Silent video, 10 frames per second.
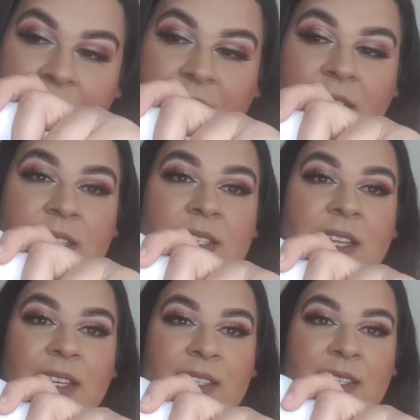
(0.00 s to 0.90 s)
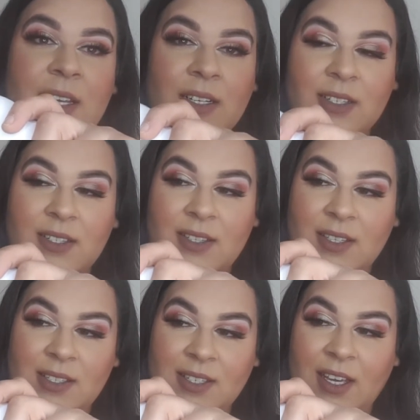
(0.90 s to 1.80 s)
and then it just like sucks
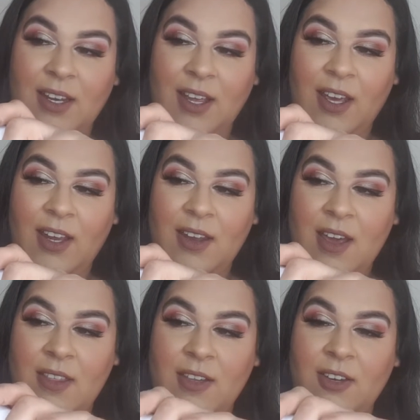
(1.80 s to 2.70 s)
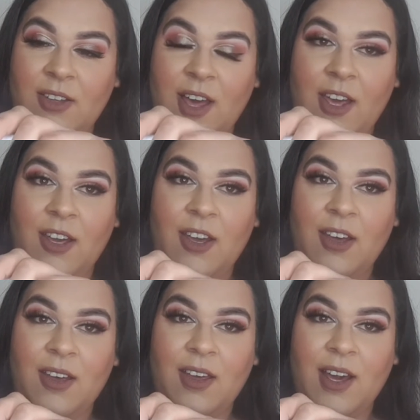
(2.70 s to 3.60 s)
the skin in, and then you like,
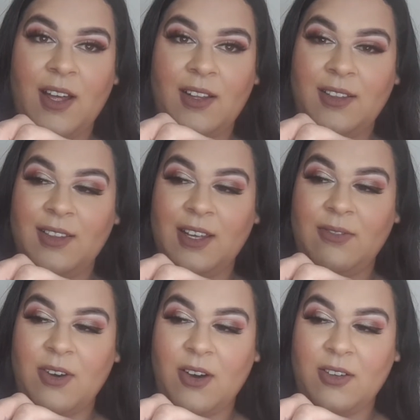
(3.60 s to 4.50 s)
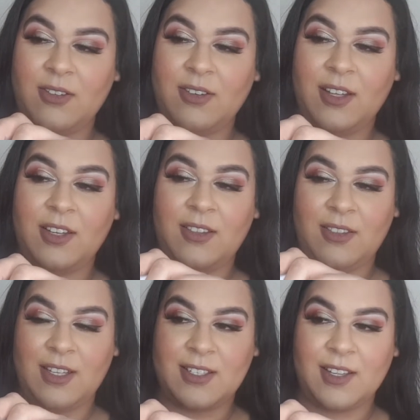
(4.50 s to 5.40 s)
yeah, leave it on, and
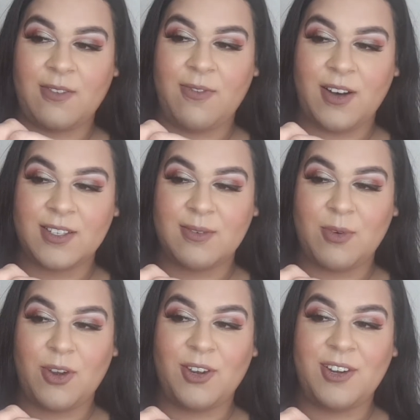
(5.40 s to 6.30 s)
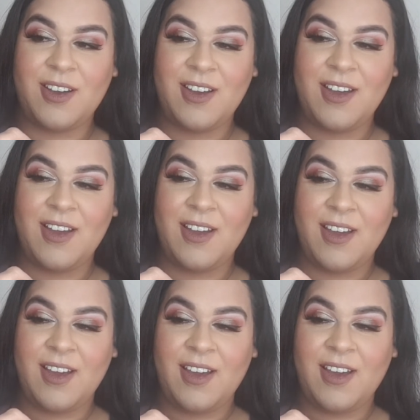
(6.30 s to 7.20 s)
then that's like the faster mode.
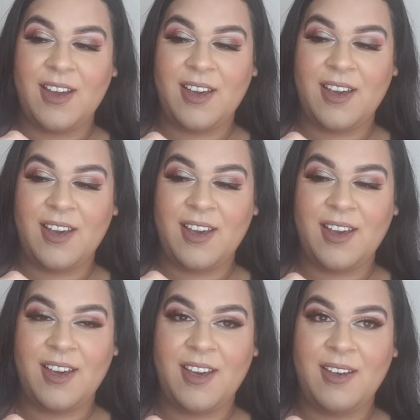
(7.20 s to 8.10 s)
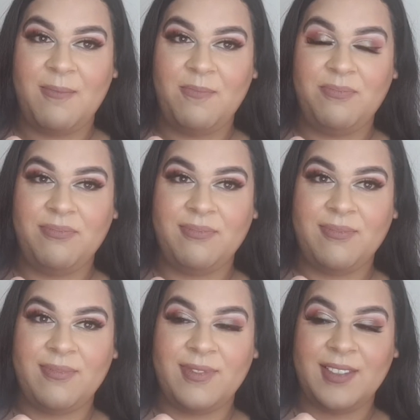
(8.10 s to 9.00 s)
And
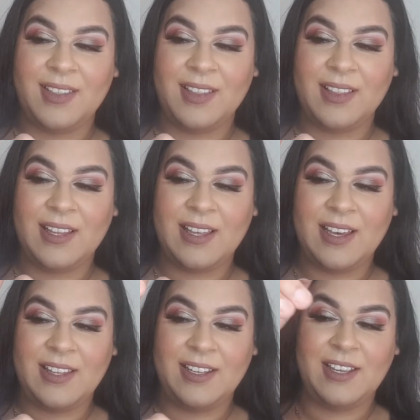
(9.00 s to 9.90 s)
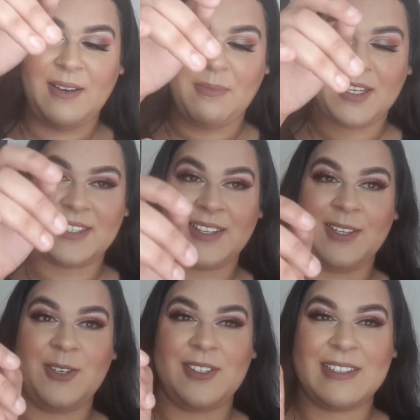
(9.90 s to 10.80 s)
then yeah,
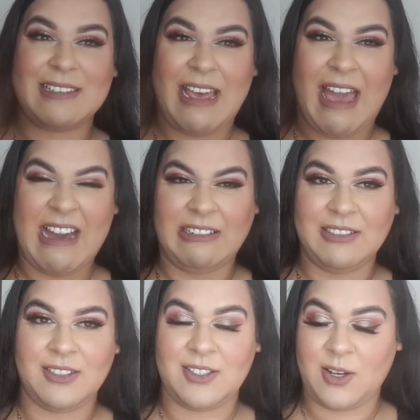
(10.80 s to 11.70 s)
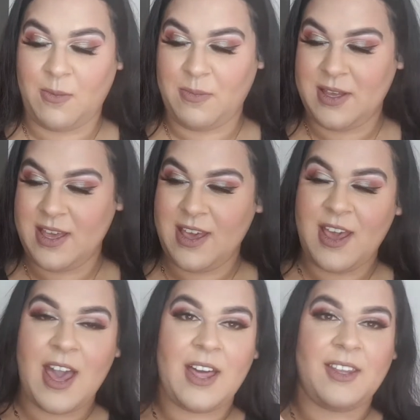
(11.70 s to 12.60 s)
basically you just stop,
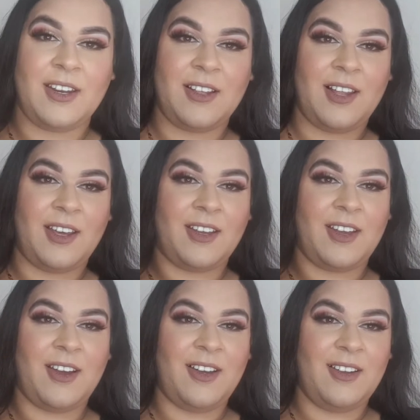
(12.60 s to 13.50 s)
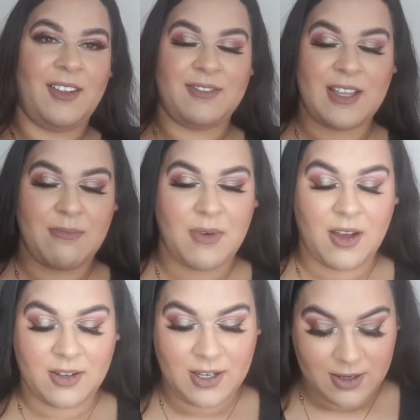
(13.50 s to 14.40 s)
and then it like, yeah, leaves that
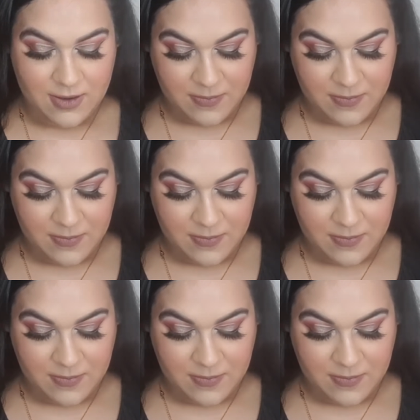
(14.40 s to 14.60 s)
mark.